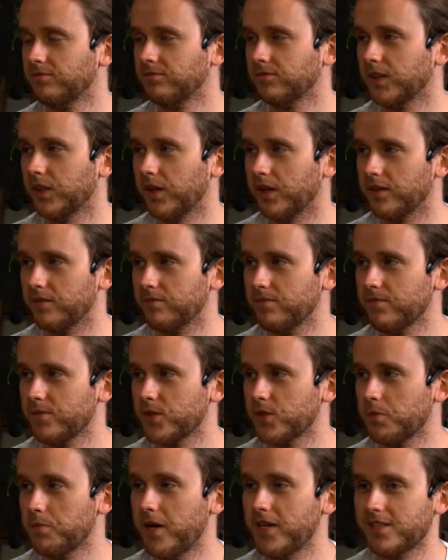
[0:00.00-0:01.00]
All right.
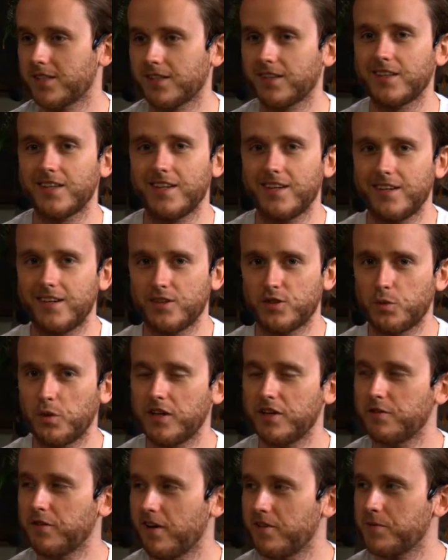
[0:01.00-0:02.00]
So basically,
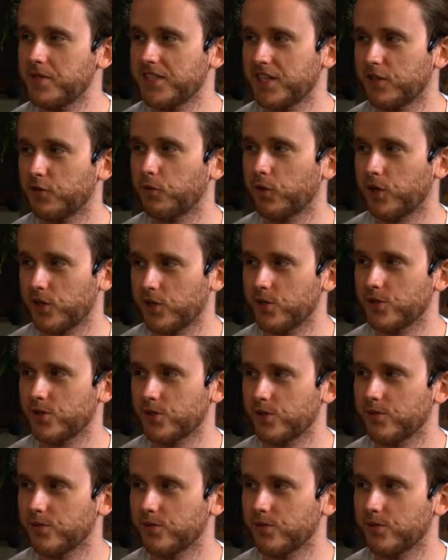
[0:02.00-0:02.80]
25% of what it used to.